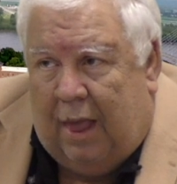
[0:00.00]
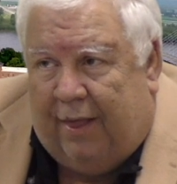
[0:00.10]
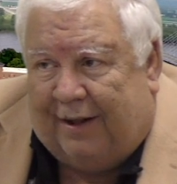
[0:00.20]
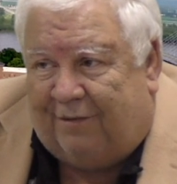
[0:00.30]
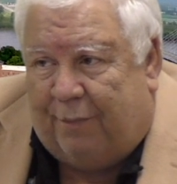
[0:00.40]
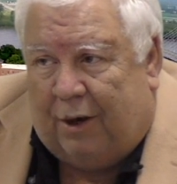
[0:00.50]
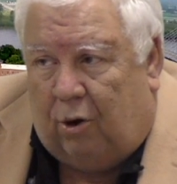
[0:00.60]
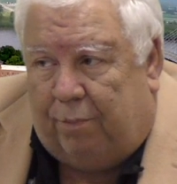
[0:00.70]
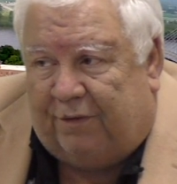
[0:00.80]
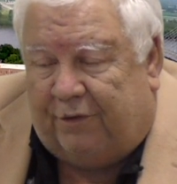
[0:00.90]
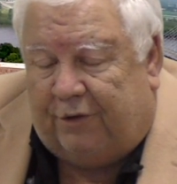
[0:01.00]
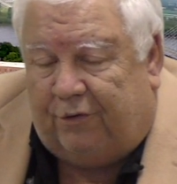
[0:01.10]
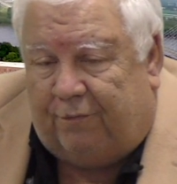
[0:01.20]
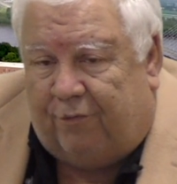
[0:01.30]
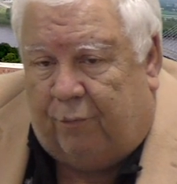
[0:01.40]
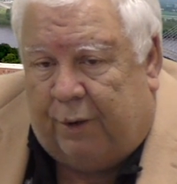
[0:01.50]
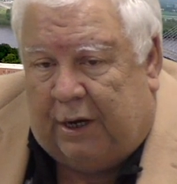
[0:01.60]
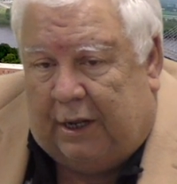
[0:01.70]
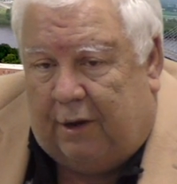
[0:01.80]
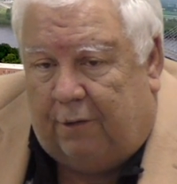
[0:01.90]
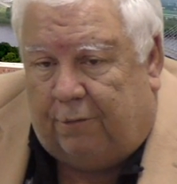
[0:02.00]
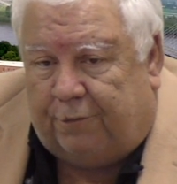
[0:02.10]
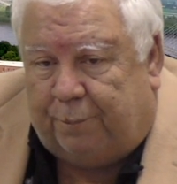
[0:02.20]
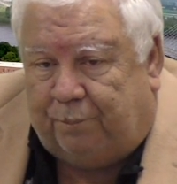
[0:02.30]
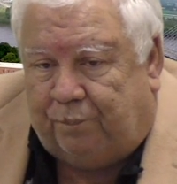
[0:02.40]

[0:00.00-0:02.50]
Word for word: That's been our position for many years.